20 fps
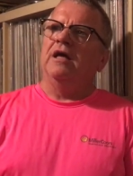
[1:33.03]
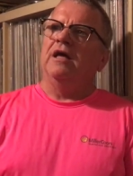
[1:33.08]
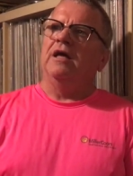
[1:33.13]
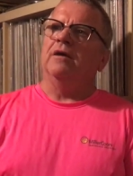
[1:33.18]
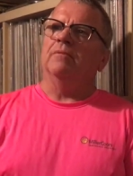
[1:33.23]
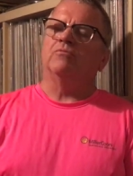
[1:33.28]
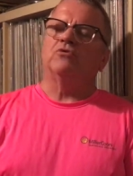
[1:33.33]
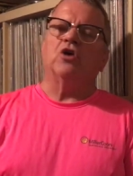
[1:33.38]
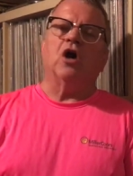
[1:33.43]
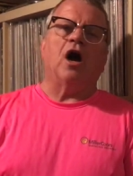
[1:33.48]

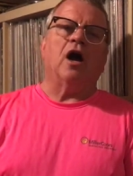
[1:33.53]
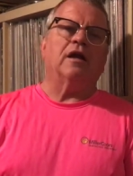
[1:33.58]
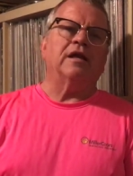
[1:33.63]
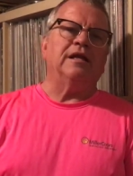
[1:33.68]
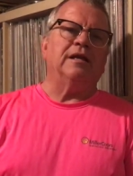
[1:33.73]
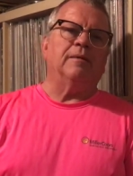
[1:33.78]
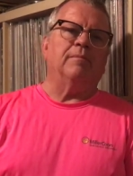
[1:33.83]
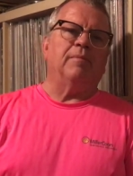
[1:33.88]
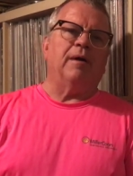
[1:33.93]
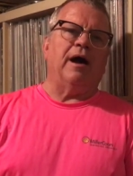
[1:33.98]
him
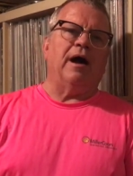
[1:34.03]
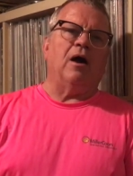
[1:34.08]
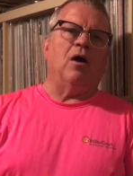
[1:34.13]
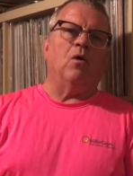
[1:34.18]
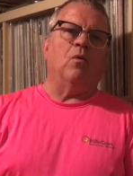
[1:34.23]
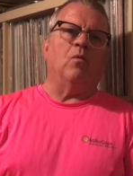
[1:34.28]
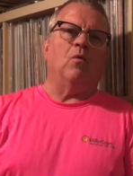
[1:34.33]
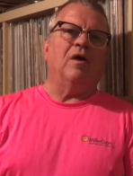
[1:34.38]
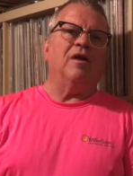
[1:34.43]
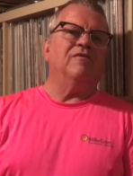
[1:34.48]
talking
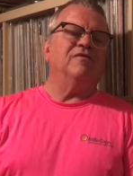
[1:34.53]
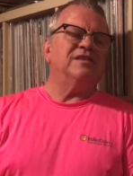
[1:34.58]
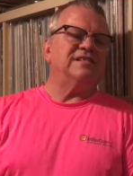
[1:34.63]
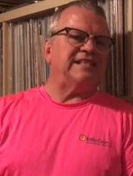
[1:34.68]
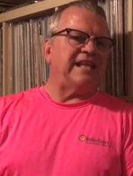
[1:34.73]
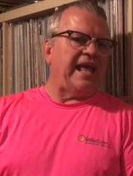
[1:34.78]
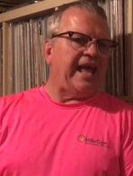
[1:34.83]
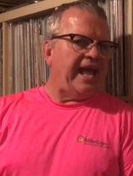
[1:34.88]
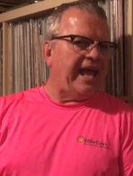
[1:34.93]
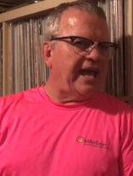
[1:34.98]
about one of
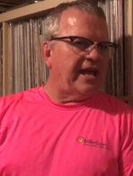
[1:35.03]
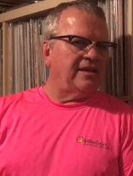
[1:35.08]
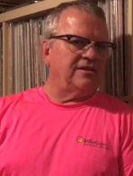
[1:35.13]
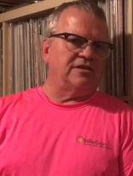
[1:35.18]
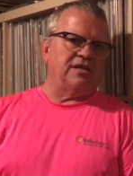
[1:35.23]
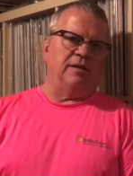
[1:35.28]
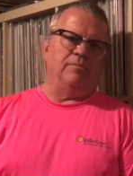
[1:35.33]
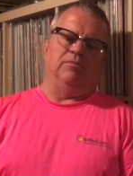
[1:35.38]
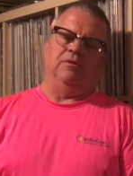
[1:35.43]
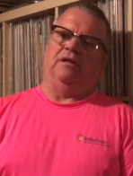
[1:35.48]
his
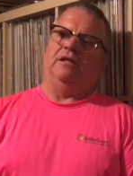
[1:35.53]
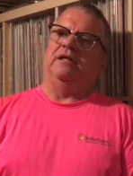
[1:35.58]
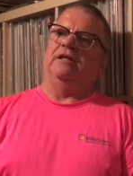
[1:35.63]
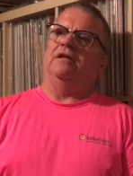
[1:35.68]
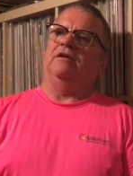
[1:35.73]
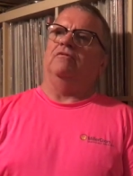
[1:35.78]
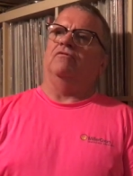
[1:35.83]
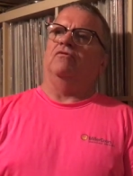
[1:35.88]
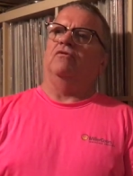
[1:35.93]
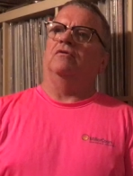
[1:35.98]
aunts, I
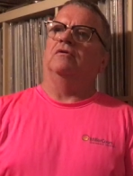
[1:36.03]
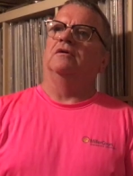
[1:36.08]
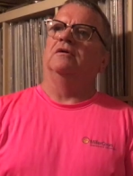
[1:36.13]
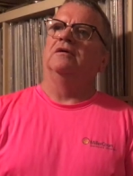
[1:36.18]
believe,